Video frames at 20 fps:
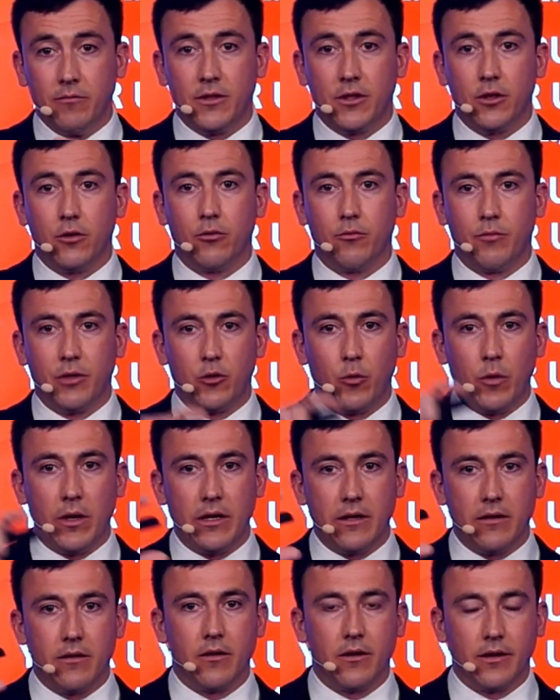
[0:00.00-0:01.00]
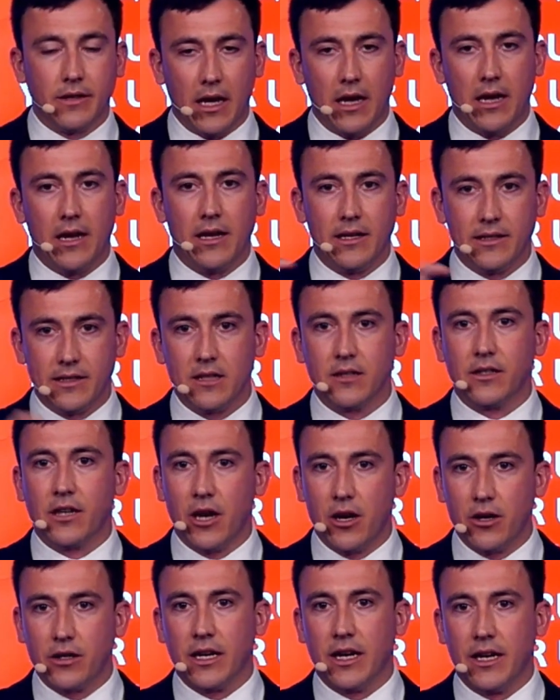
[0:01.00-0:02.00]
So between Calais,
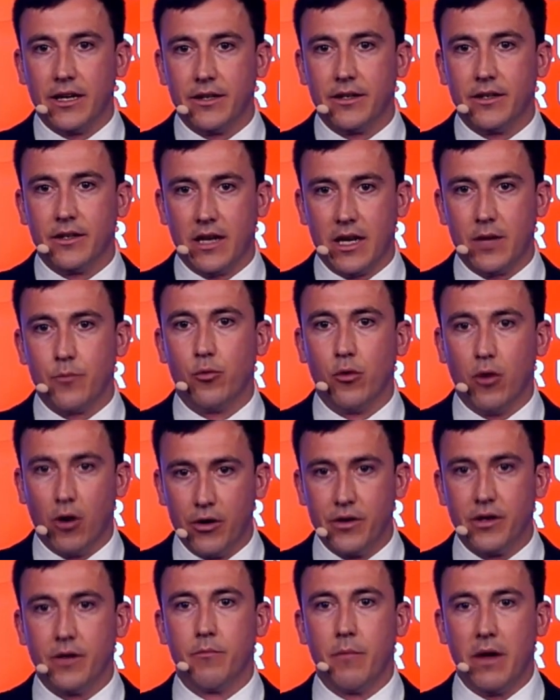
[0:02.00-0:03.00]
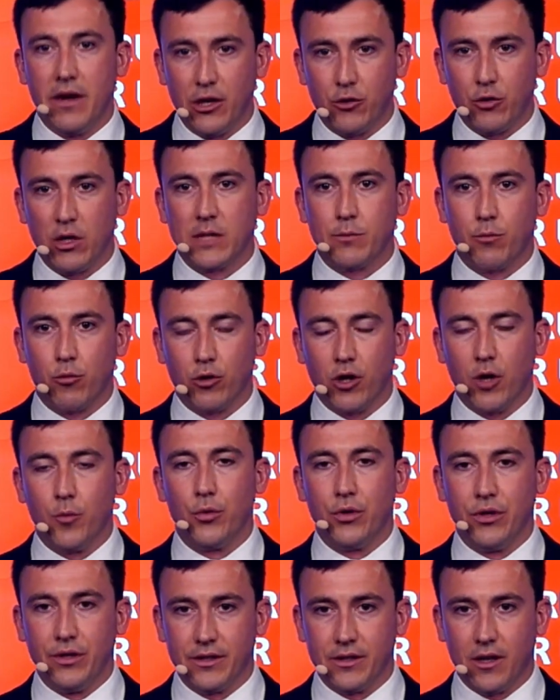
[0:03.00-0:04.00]
Dunkirk, and Boulogne, and many transport
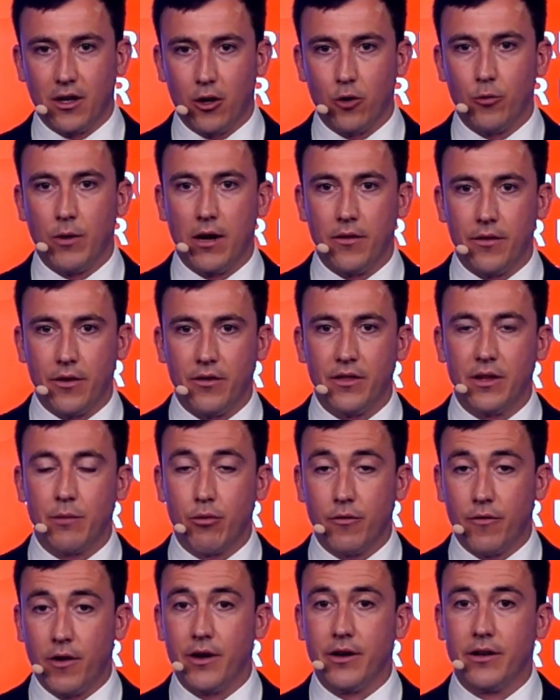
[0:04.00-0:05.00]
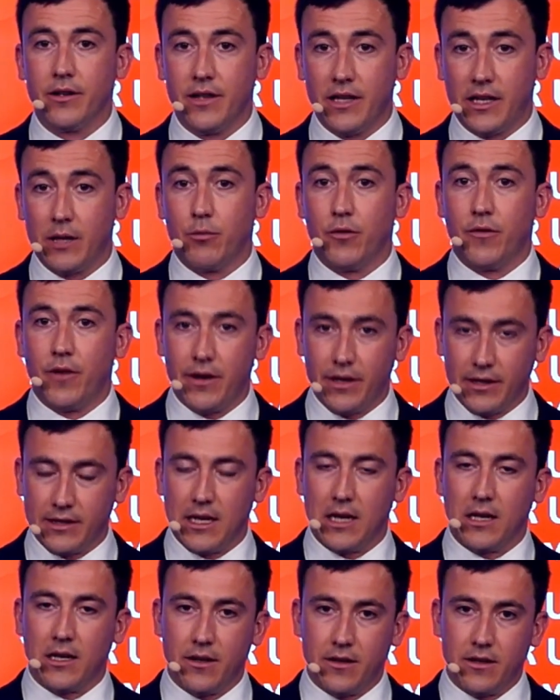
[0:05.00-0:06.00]
companies are around there, and they can provide
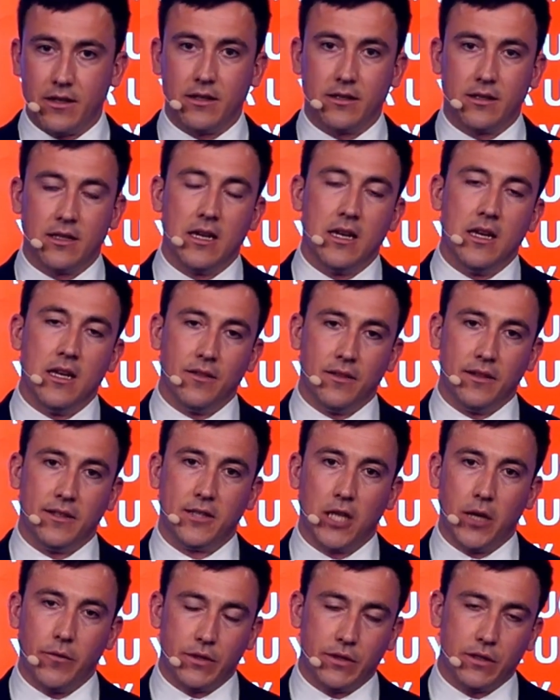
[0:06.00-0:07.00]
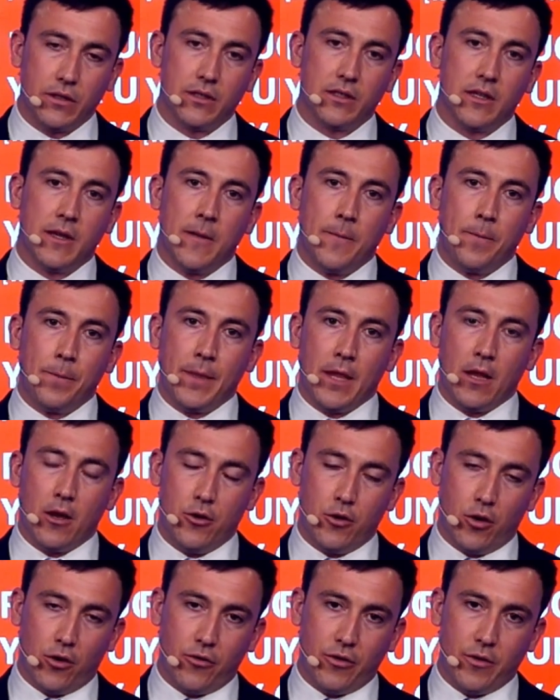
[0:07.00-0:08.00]
exactly these services.
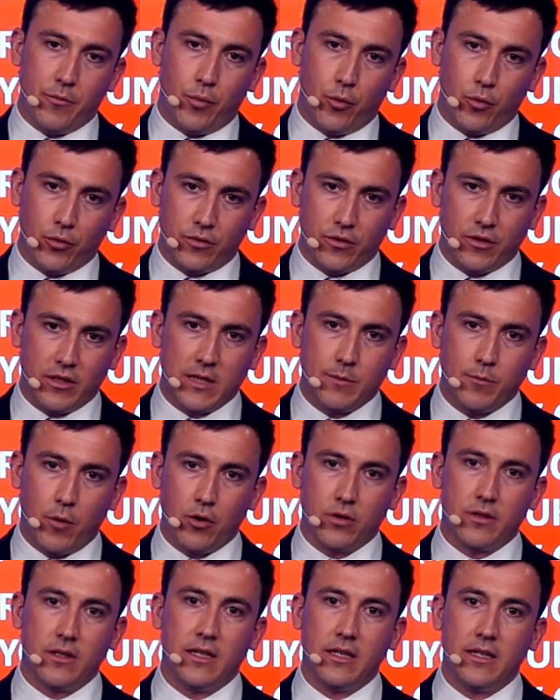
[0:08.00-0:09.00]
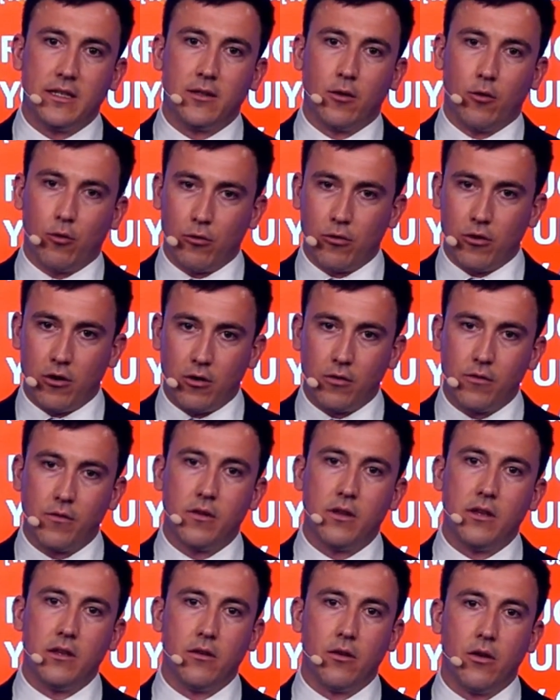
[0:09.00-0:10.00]
Another important spot is all along
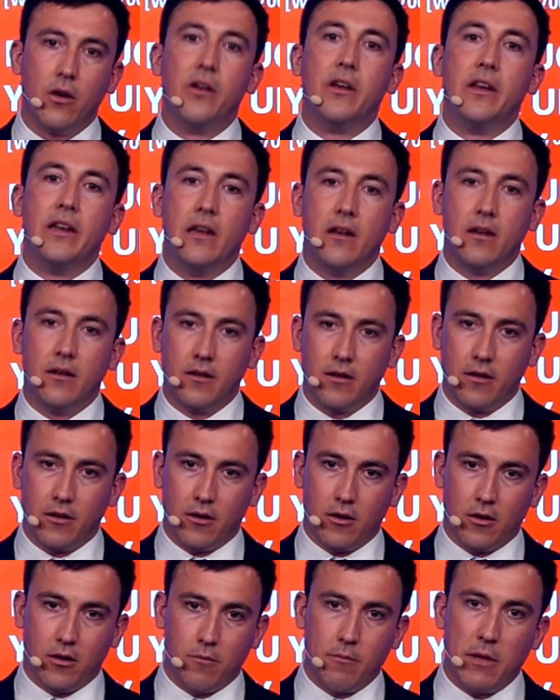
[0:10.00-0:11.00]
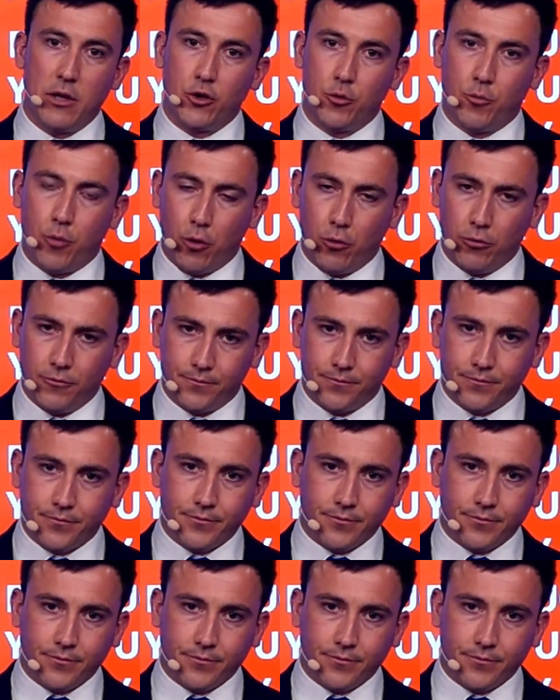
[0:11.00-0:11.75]
the Lille metropole.